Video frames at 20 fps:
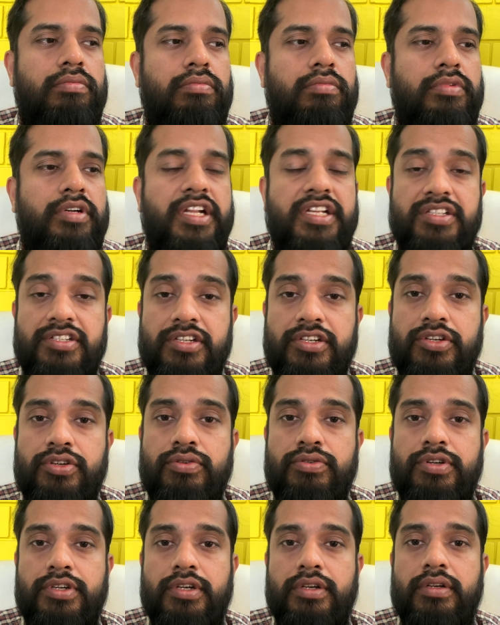
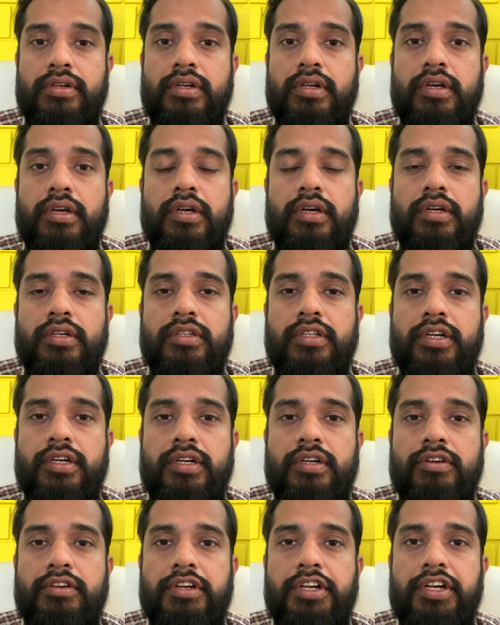destitution that
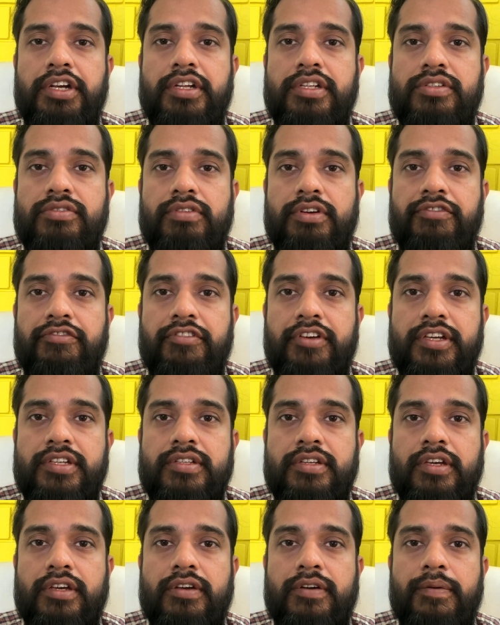Indians were
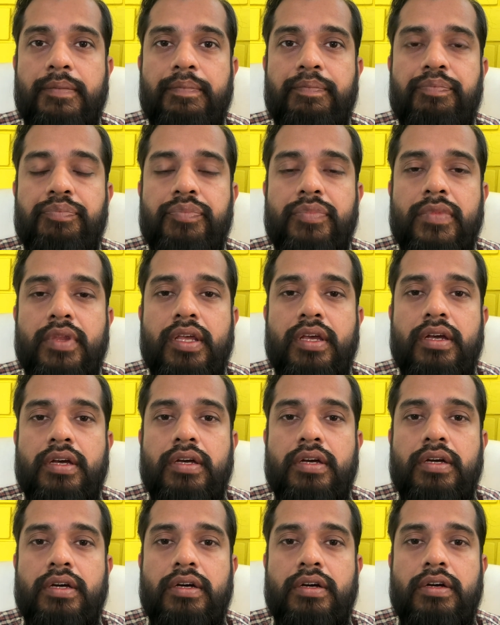facing.
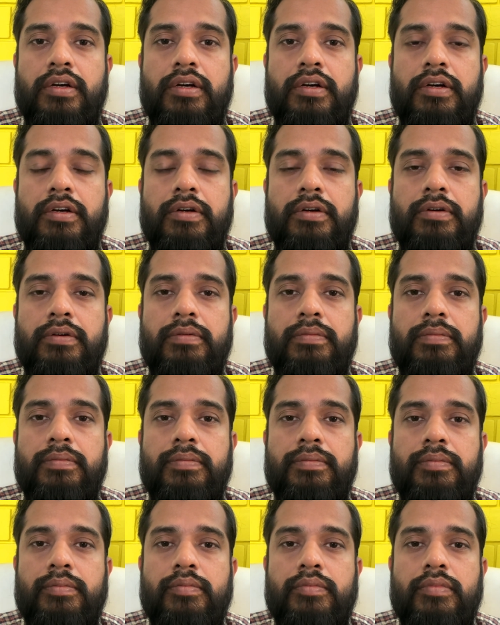Um
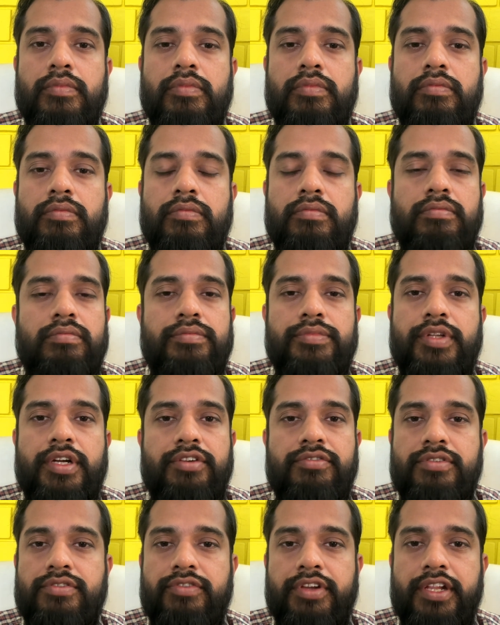that
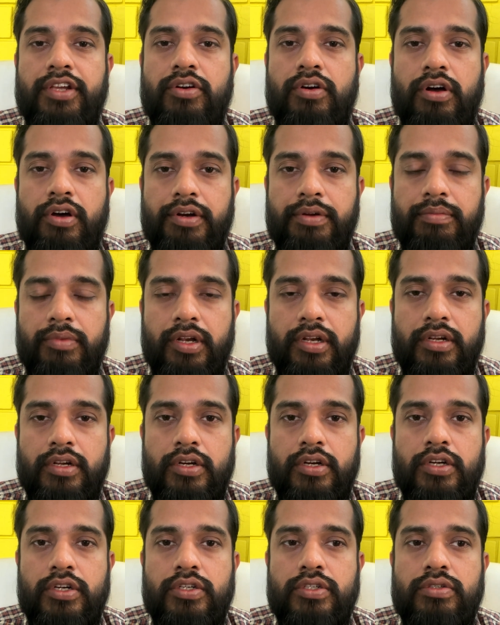was very horrible.
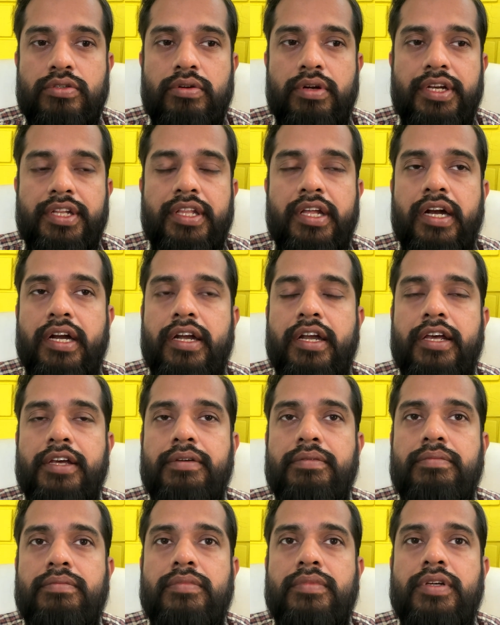So at that
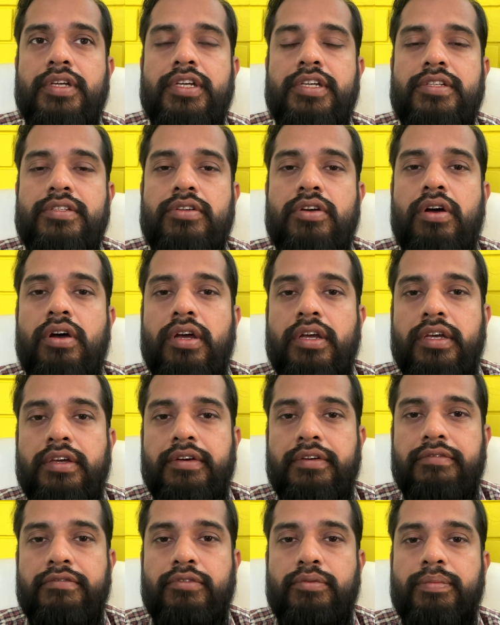time, he saw
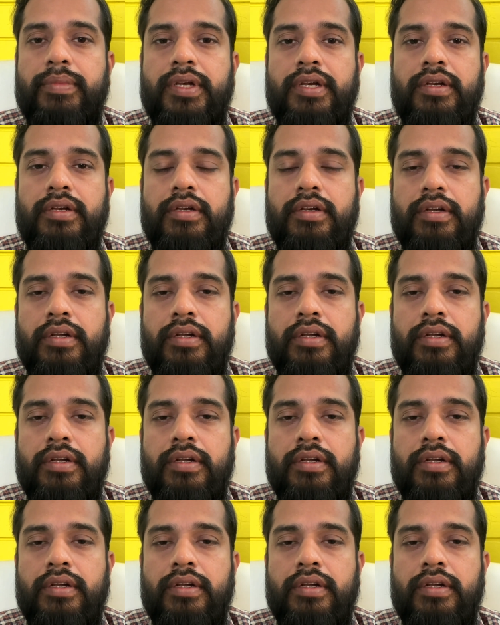a woman,